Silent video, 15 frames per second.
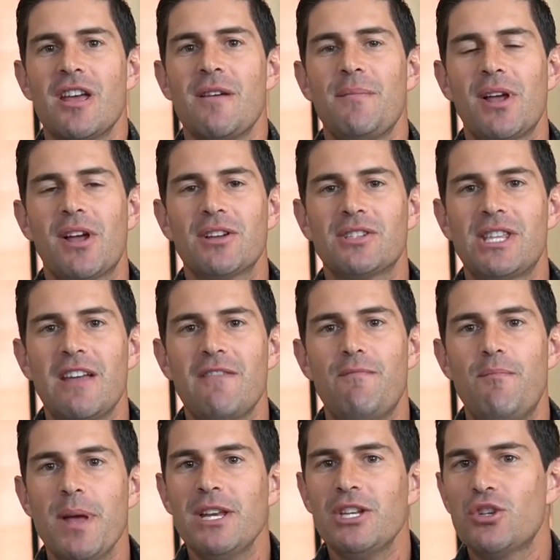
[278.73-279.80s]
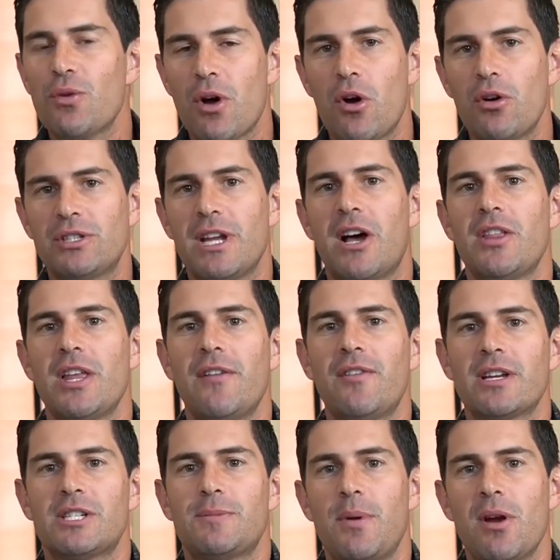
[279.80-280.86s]
because they've been to a hotel, they've
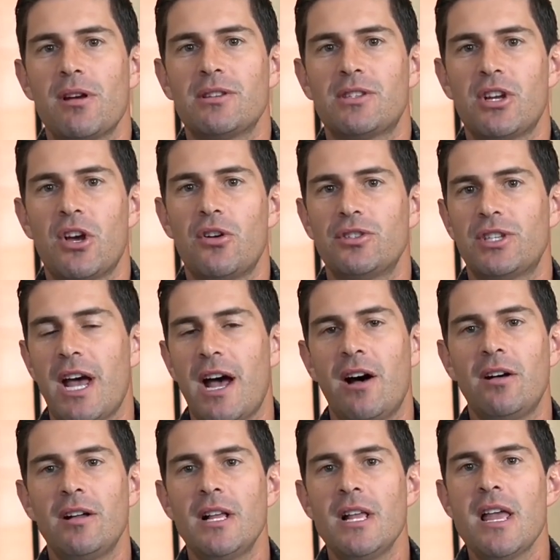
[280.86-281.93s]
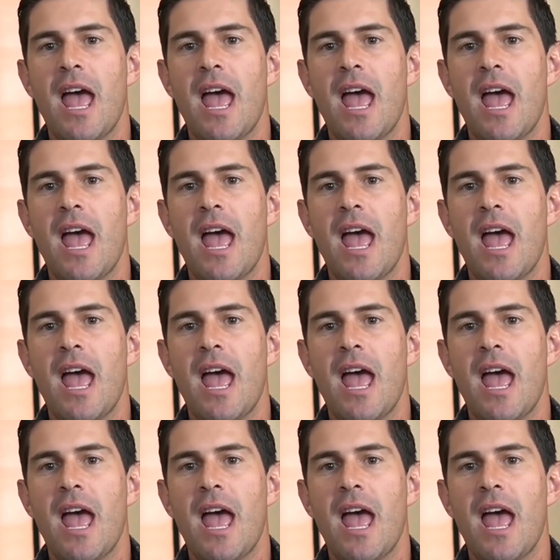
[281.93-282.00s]
experienced a hotel.